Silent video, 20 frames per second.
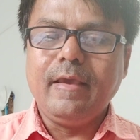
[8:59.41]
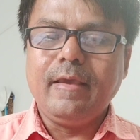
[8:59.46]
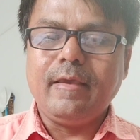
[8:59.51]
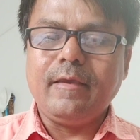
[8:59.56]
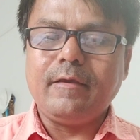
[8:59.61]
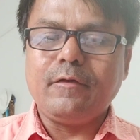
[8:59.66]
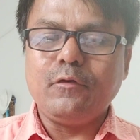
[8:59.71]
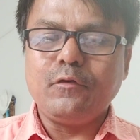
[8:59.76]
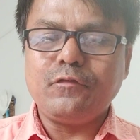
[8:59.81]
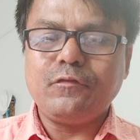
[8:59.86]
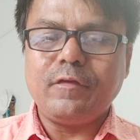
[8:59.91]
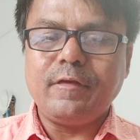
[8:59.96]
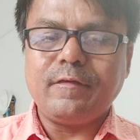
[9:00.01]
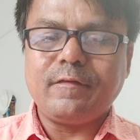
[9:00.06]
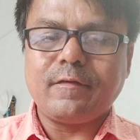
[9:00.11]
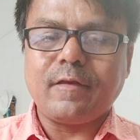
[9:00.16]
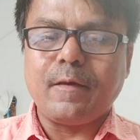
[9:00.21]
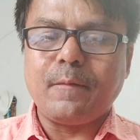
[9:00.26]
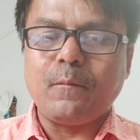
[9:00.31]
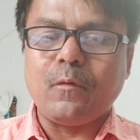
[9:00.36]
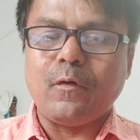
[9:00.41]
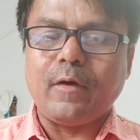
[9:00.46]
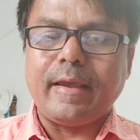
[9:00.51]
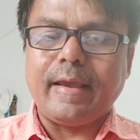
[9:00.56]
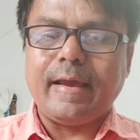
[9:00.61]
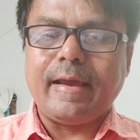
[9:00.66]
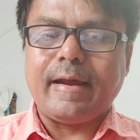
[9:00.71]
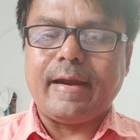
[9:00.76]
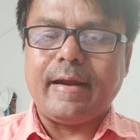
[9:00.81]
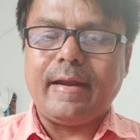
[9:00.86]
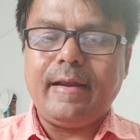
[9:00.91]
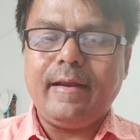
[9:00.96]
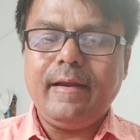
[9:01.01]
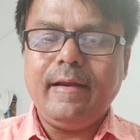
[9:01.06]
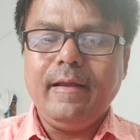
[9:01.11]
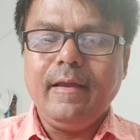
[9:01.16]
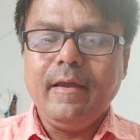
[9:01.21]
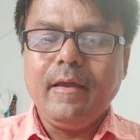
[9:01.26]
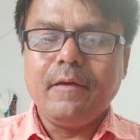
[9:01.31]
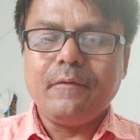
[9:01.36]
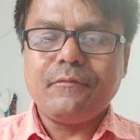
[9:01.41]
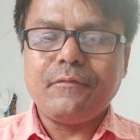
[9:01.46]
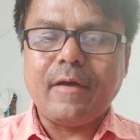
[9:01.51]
Ecosystem where